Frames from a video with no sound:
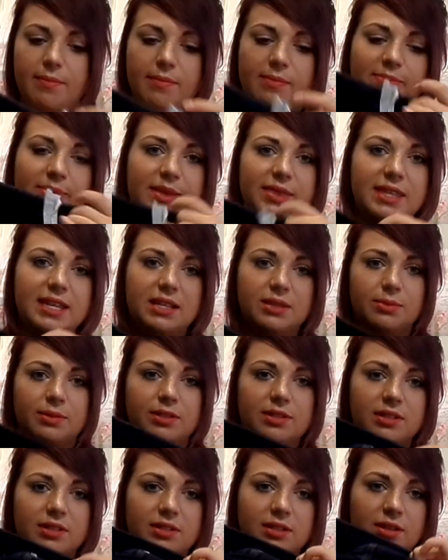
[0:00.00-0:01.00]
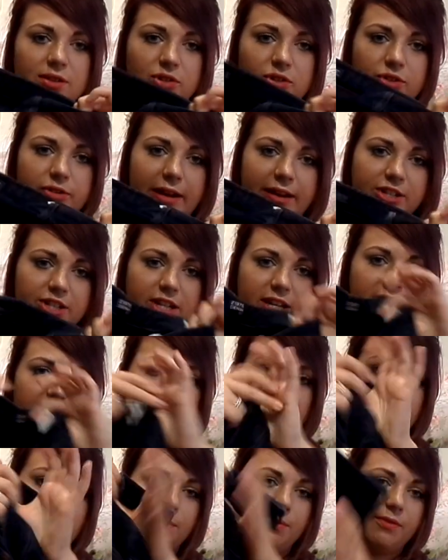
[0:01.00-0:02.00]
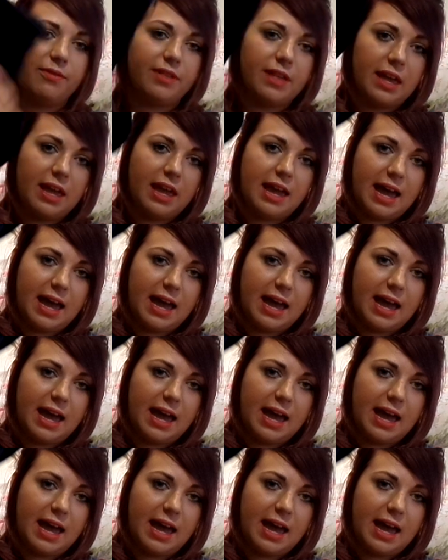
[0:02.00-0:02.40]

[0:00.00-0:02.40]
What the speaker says: but these ones are so stretchy and comfy